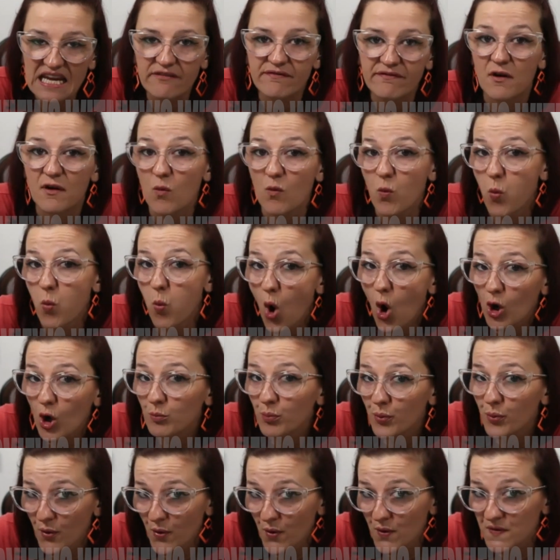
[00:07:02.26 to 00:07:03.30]
one
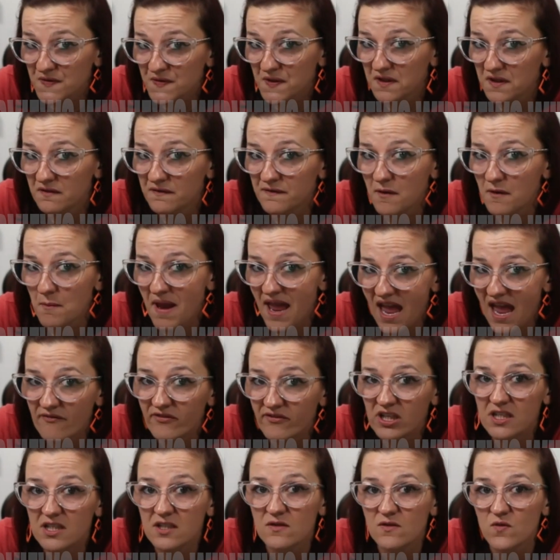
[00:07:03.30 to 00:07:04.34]
person from having
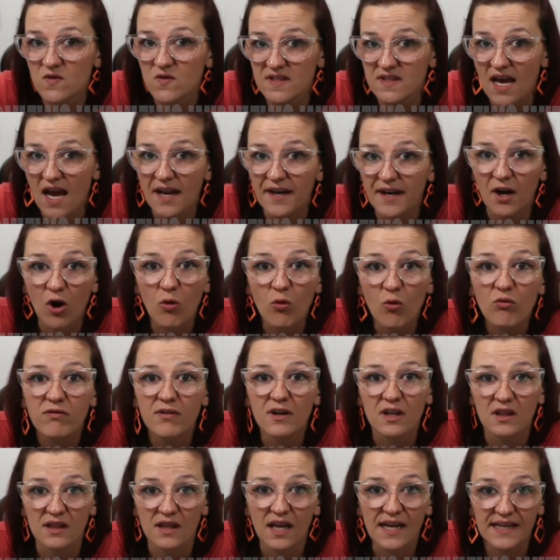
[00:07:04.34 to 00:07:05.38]
to start over
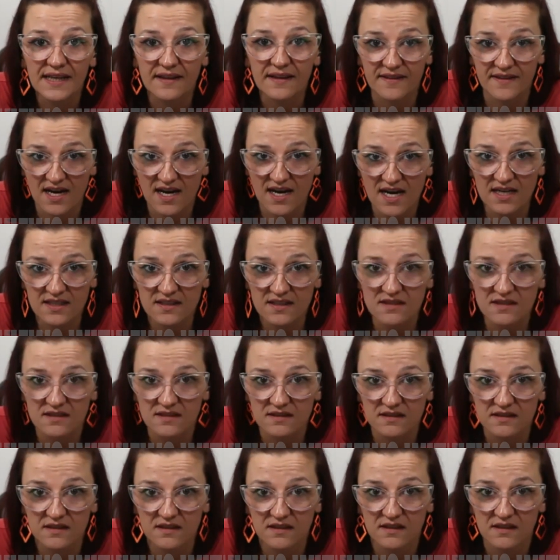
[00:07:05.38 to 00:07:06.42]
like that,
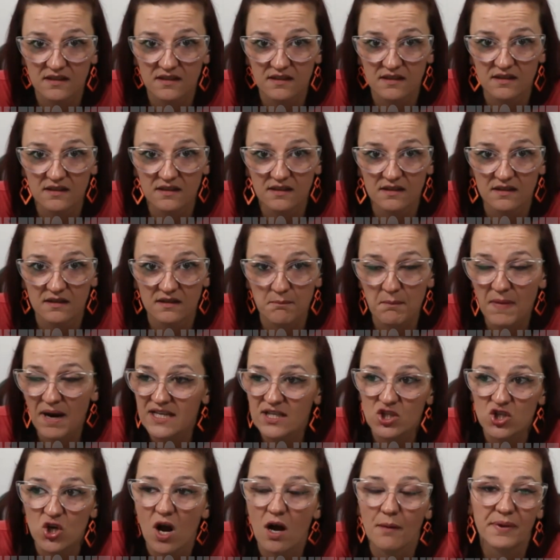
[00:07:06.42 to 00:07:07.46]
my
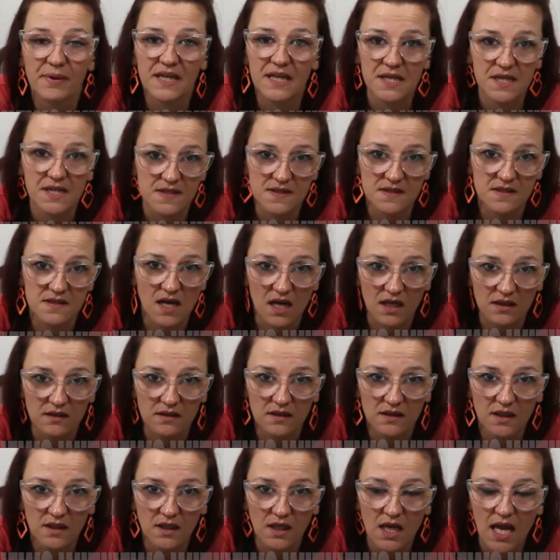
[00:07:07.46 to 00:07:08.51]
job here is done.
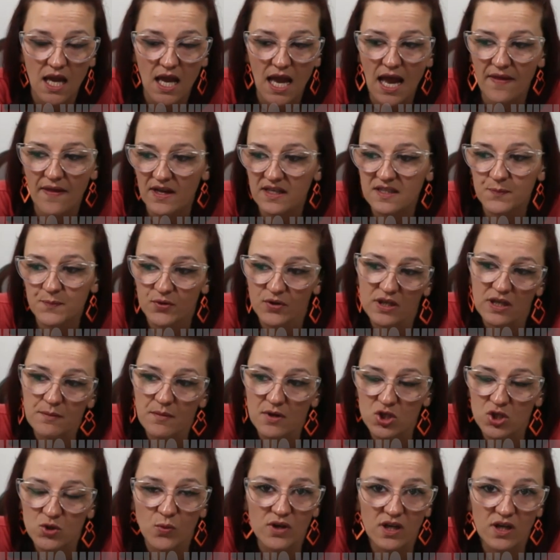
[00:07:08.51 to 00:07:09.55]
And that's pretty much
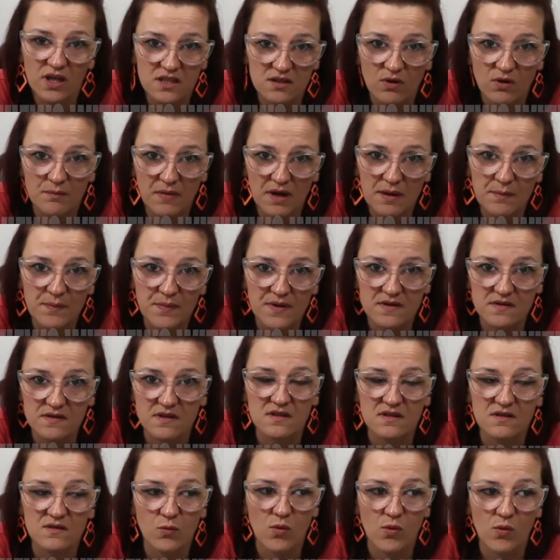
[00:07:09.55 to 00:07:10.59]
what I do in my
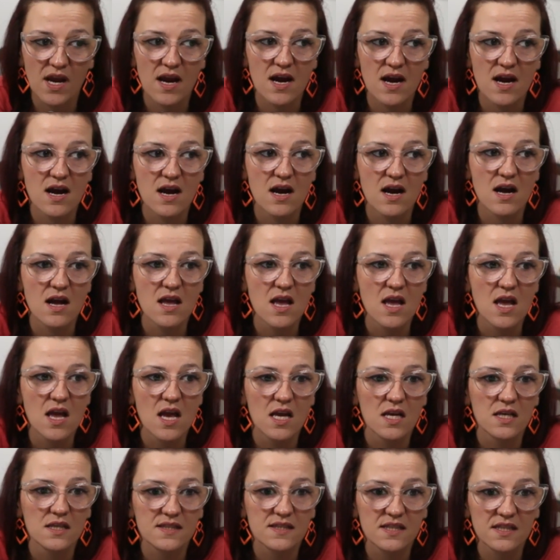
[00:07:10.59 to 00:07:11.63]
business, where
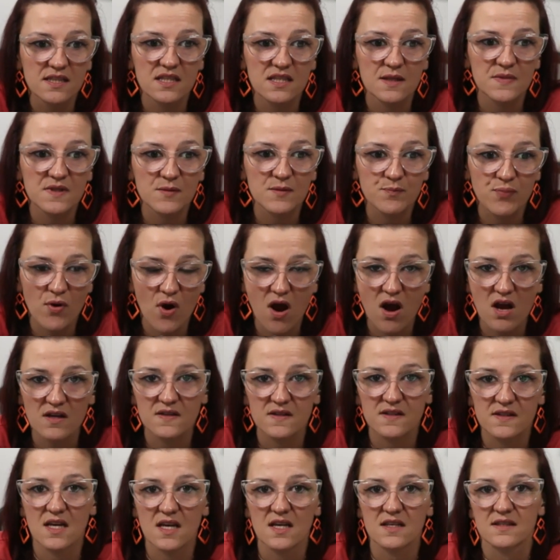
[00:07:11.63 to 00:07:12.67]
systems,
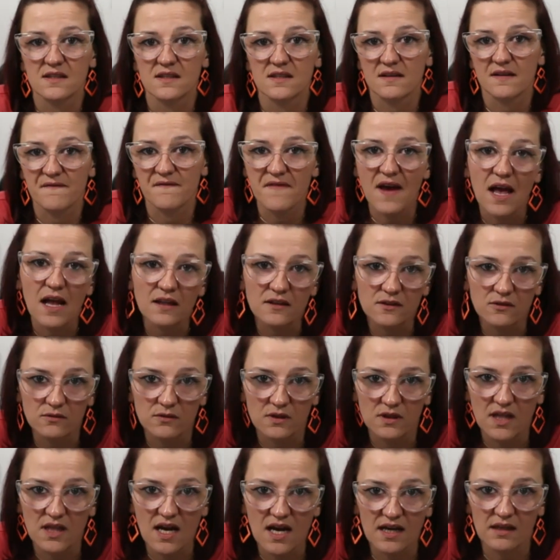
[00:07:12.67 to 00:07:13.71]
processes, and value
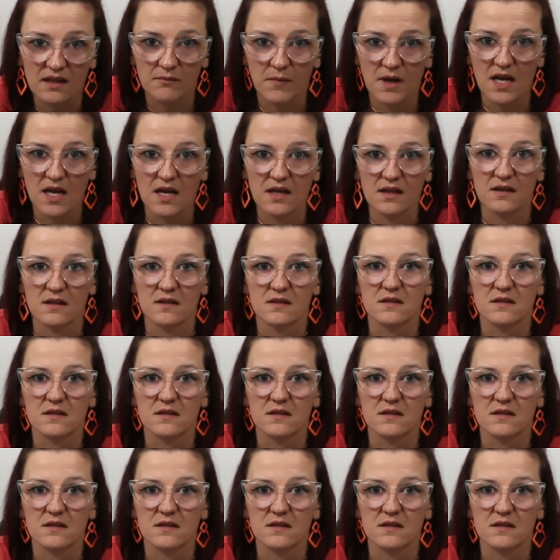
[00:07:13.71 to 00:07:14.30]
alignment